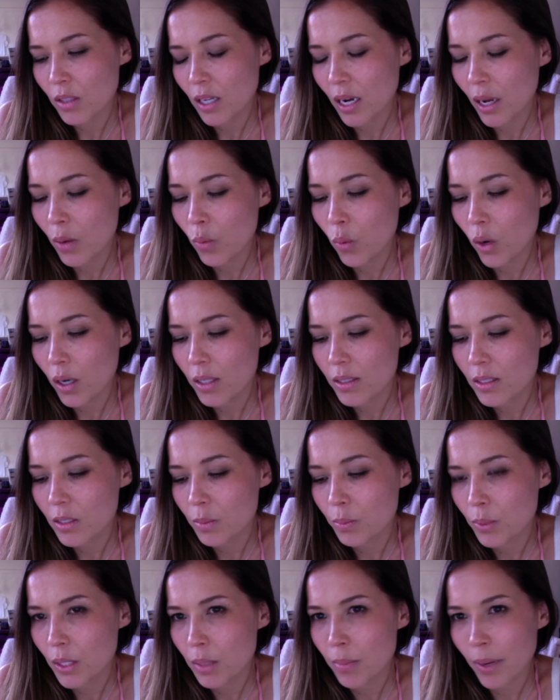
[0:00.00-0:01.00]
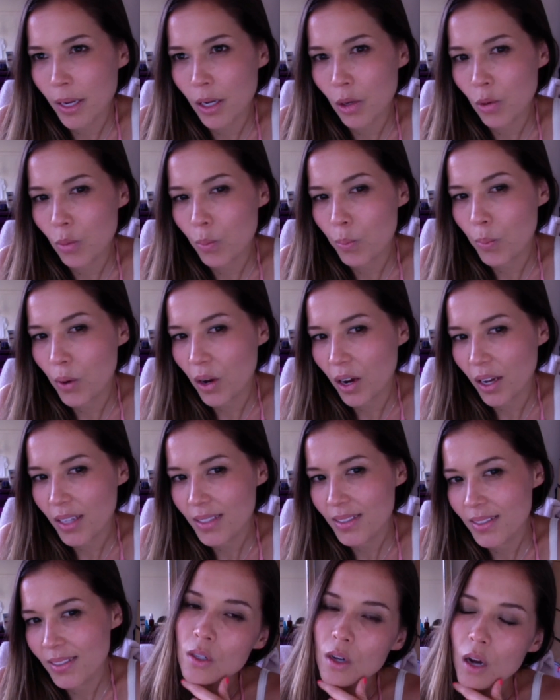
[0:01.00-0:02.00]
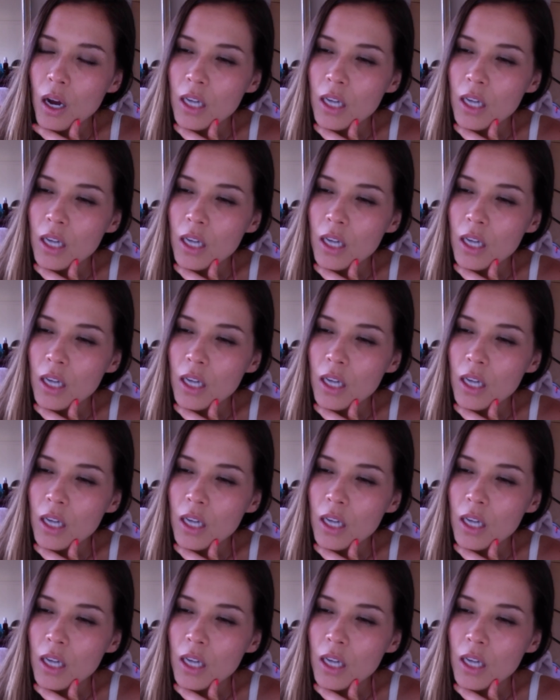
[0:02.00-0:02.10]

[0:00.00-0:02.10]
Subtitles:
I wanted to be my own boss.